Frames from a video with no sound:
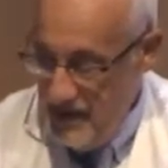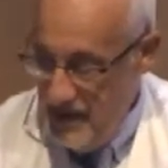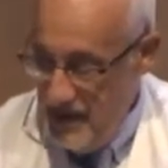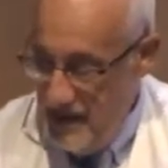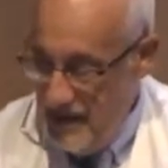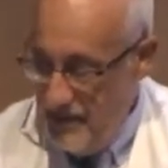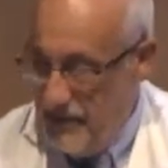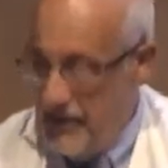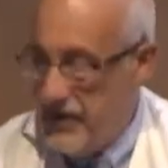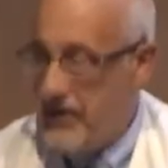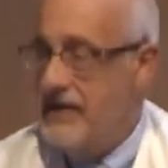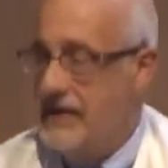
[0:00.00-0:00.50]

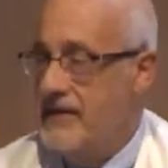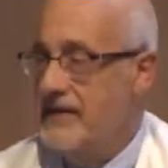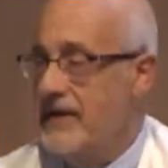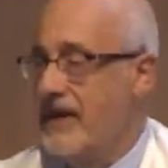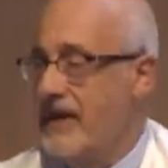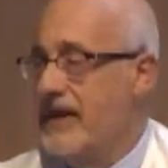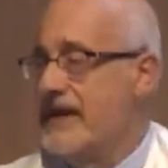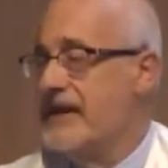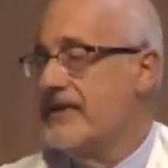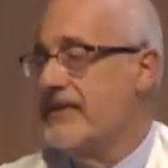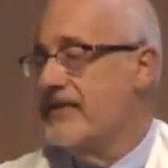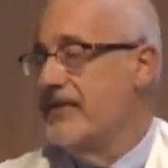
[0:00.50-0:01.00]
But
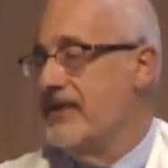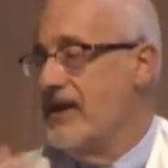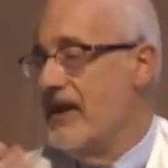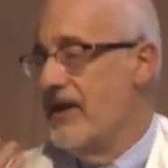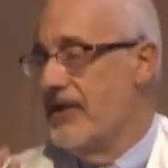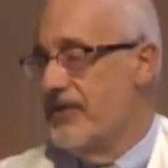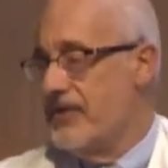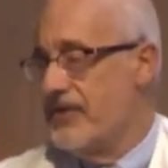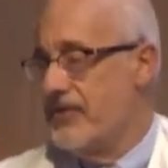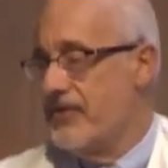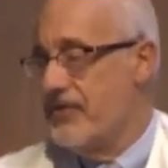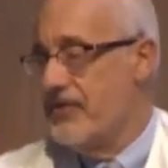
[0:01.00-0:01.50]
unlike the
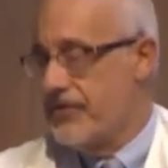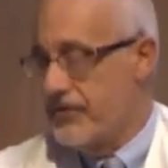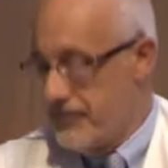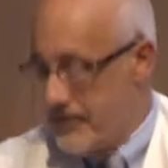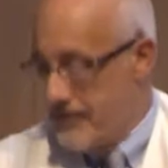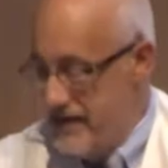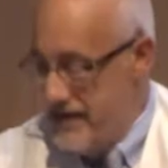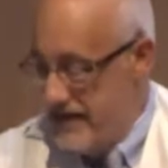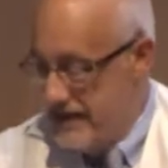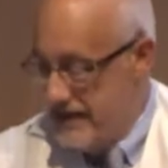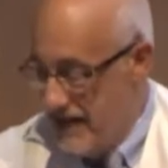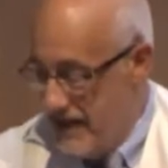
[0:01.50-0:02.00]
other three
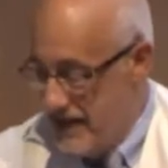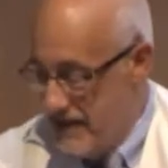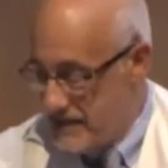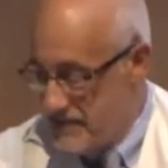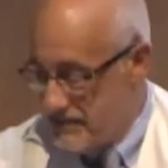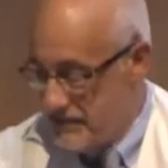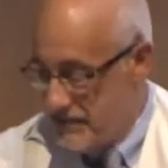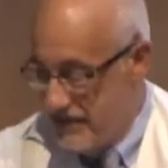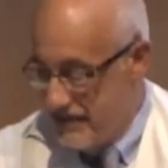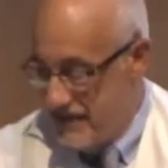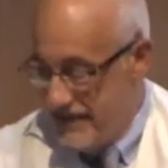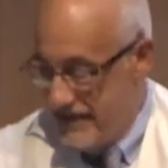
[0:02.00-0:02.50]

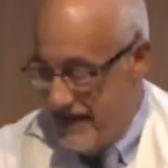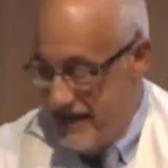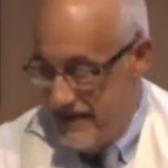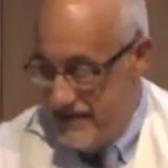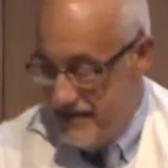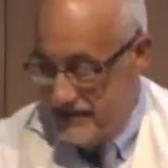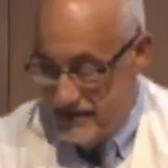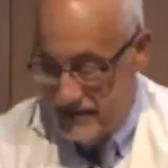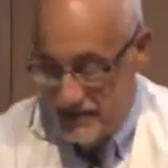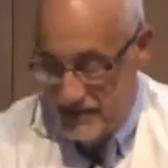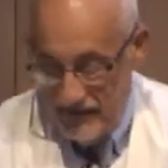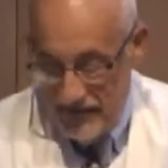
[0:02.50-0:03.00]
gospel
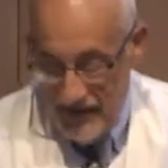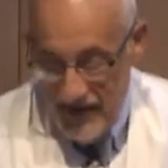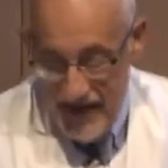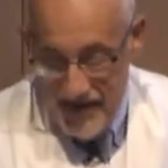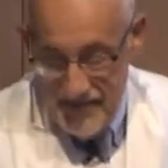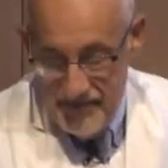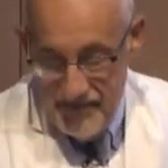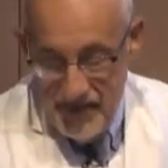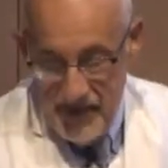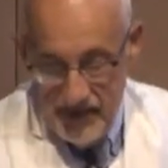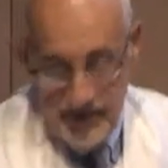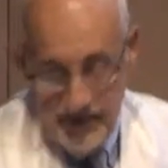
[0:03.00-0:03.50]
accounts of that
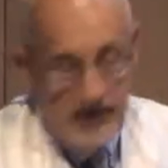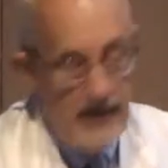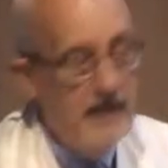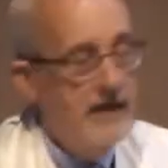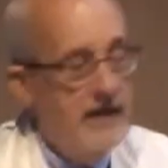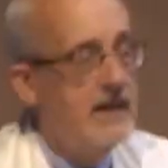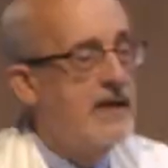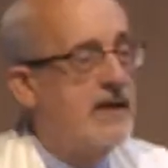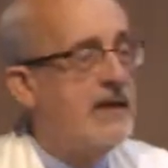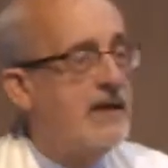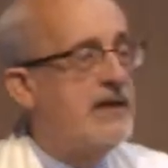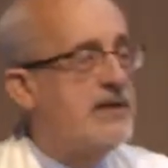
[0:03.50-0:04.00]
meal,
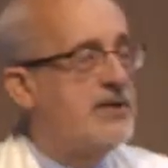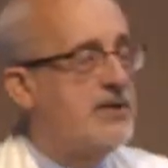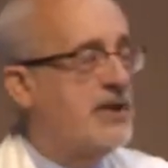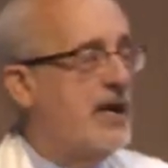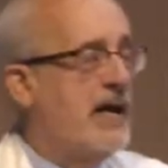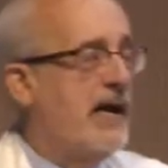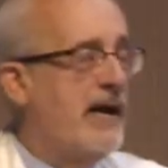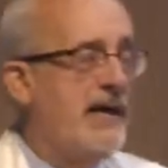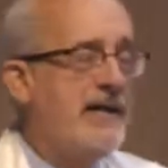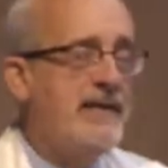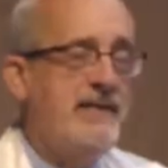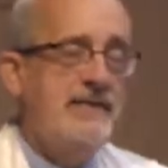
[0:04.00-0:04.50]

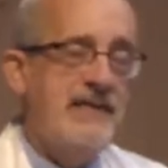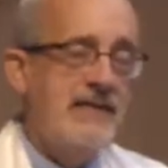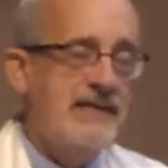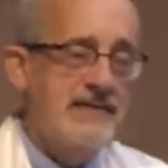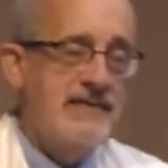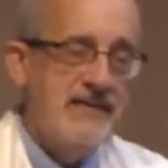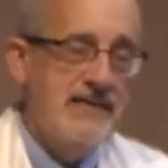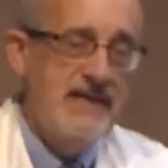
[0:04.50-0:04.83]
John doesn't